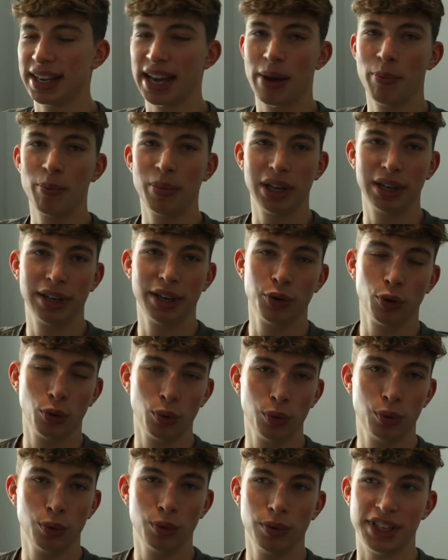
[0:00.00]
can be a
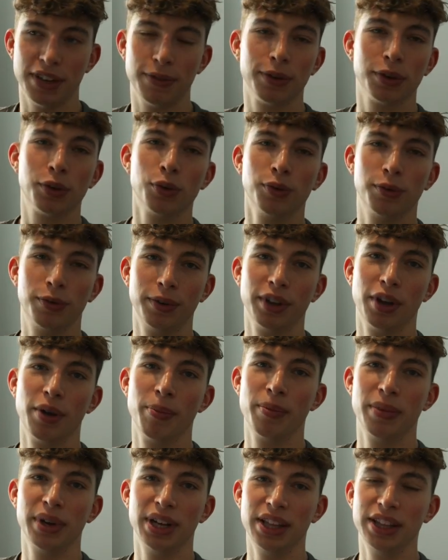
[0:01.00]
little difficult for
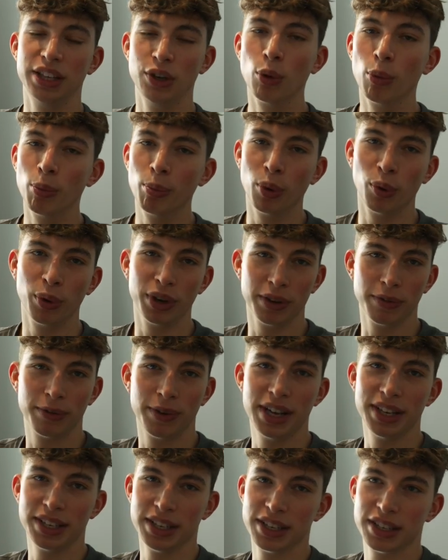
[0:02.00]
them in the onboarding
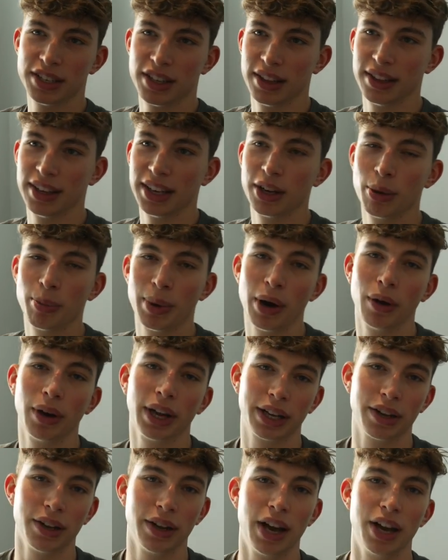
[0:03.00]
phases to think
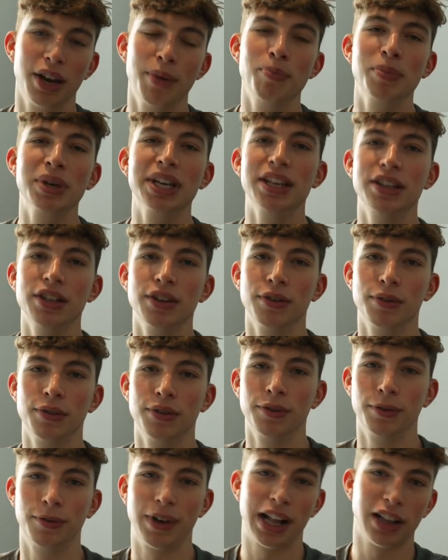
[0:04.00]
about an immediate
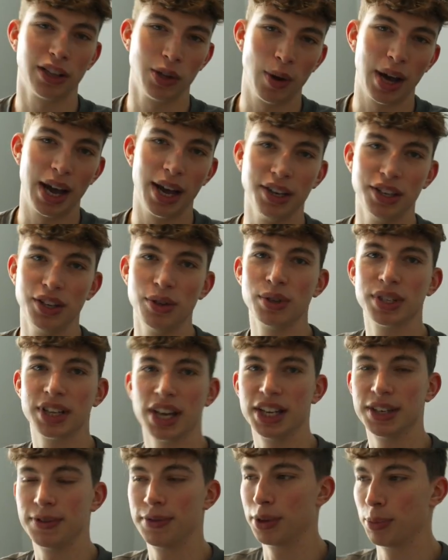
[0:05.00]
value add use
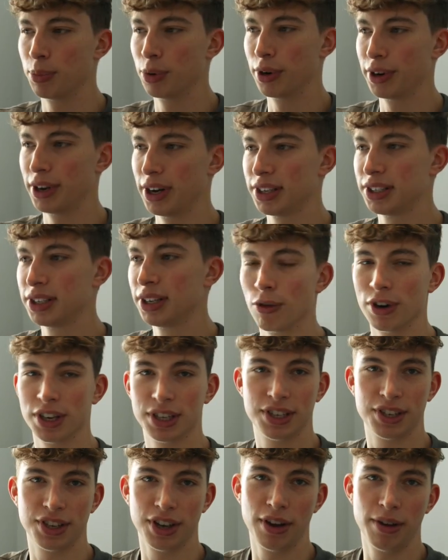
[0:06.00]
case for the product. Whereas
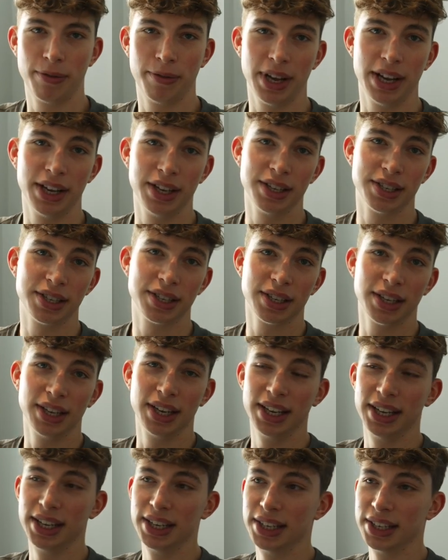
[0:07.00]
surveys
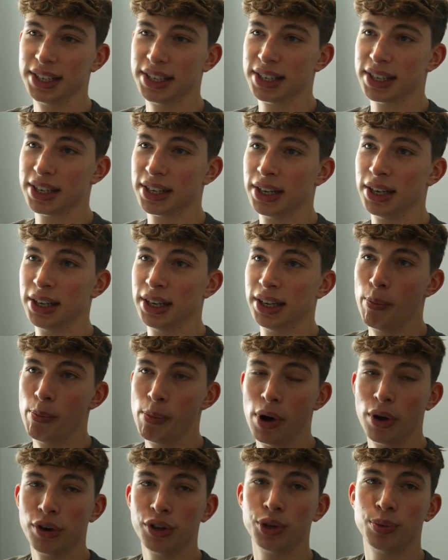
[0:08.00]
is a
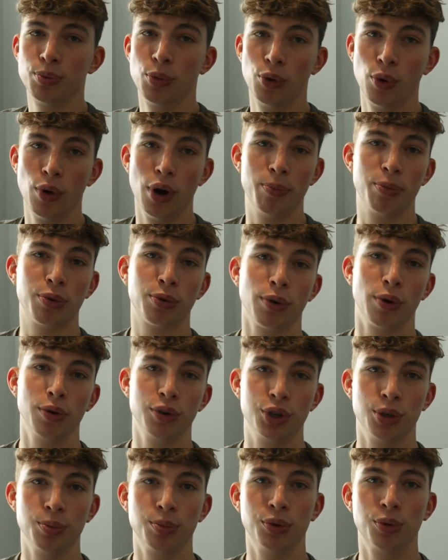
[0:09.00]
much more
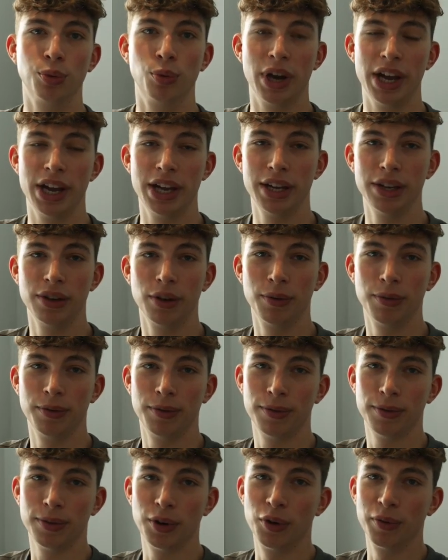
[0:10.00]
approachable way of
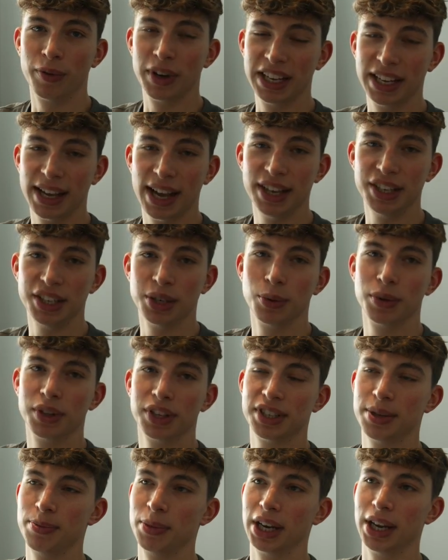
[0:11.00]
engaging with a
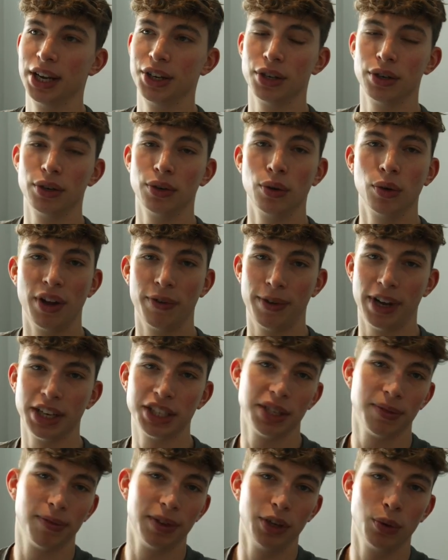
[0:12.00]
simulation.
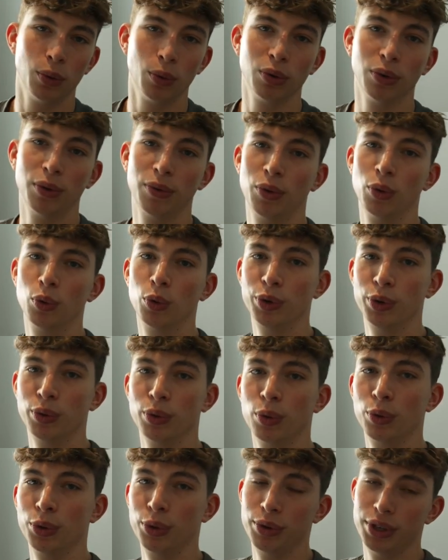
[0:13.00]
Effectively, all
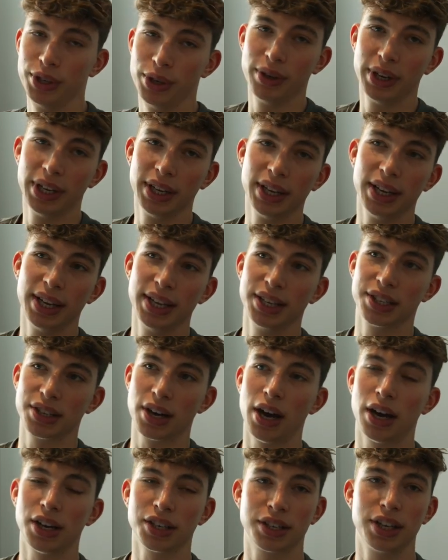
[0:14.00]
you're doing is
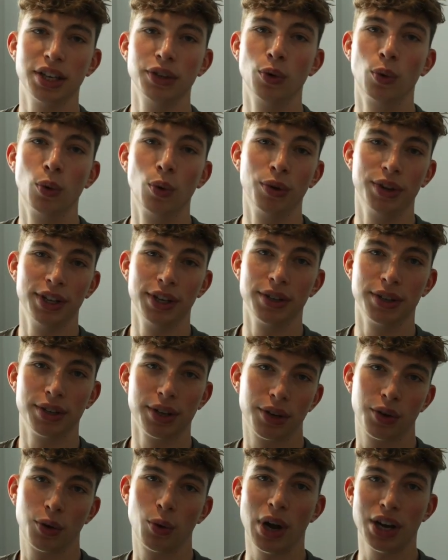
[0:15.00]
asking your audience
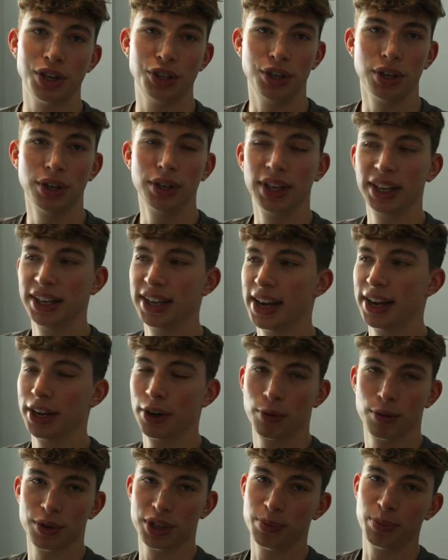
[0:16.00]
a question and getting a
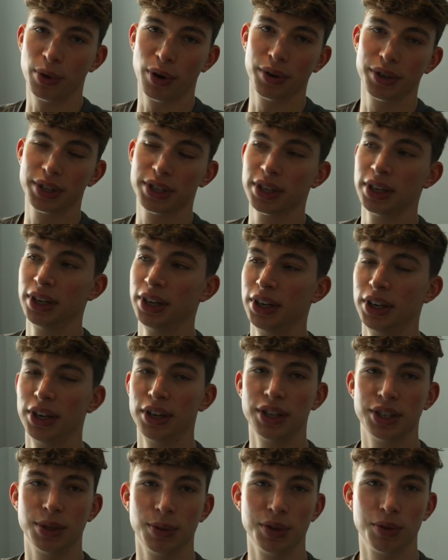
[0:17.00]
response.
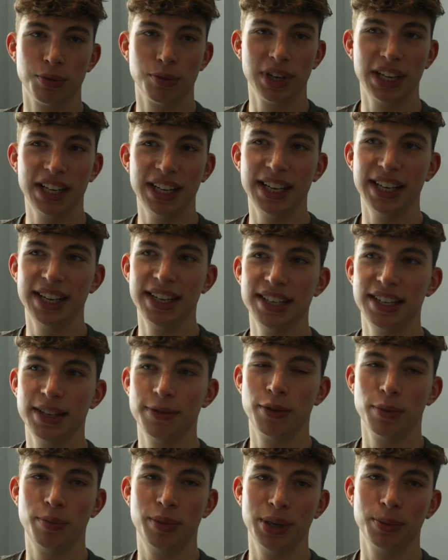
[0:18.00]
So it's really easy
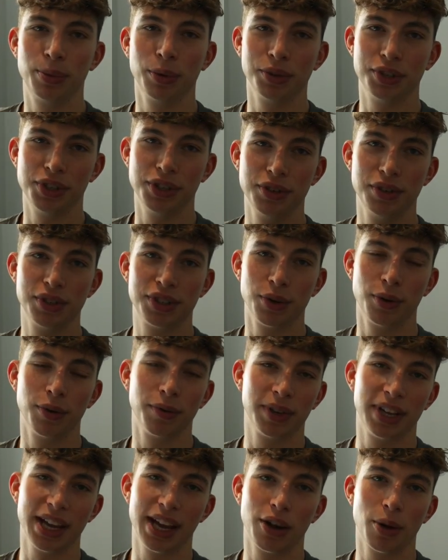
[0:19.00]
for people to sort
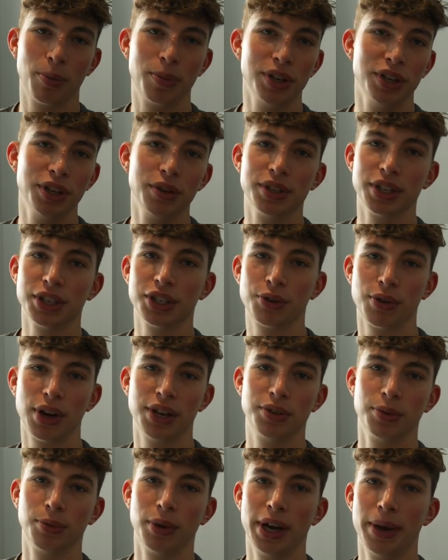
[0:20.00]
of get up and use it
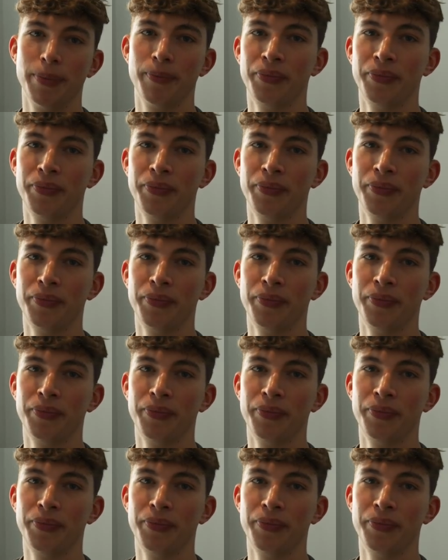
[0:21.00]
straight away.